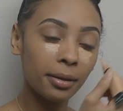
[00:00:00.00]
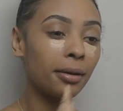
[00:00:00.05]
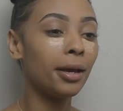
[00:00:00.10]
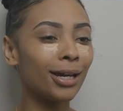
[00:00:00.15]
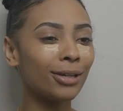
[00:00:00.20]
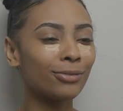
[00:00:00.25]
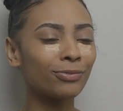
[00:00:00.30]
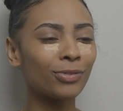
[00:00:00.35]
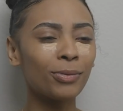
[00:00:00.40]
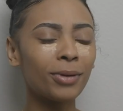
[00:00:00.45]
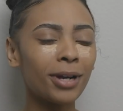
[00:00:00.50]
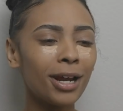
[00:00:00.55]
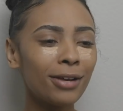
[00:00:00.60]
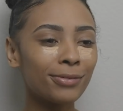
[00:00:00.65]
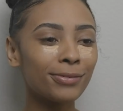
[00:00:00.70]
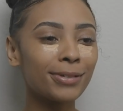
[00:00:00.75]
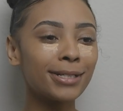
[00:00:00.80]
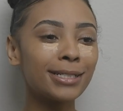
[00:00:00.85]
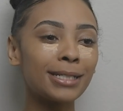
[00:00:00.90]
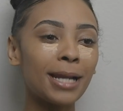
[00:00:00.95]
And for whatever
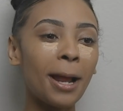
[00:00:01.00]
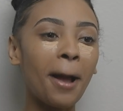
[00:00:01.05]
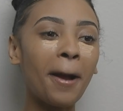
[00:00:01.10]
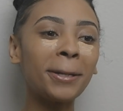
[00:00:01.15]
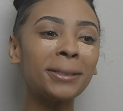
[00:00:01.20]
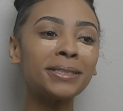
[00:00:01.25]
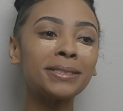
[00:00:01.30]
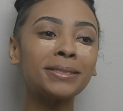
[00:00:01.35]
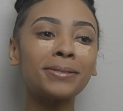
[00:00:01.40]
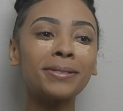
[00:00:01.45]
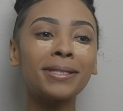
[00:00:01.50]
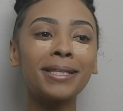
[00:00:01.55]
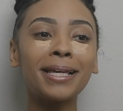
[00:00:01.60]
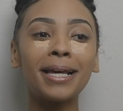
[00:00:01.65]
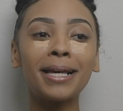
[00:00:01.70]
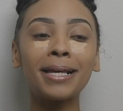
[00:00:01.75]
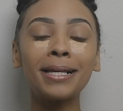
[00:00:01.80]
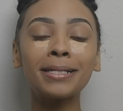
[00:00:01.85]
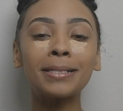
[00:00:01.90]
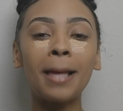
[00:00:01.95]
reason, I always do
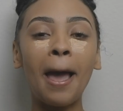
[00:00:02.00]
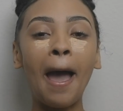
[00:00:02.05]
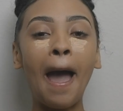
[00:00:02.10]
this